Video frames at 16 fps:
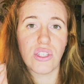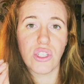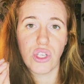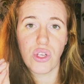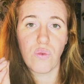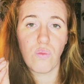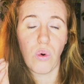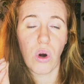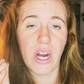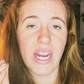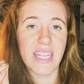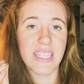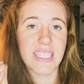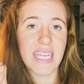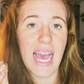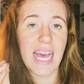two work
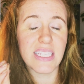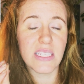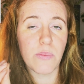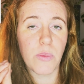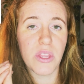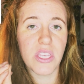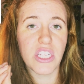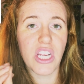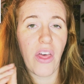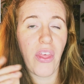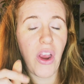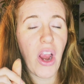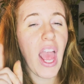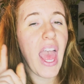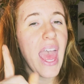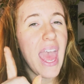in tandem with each other,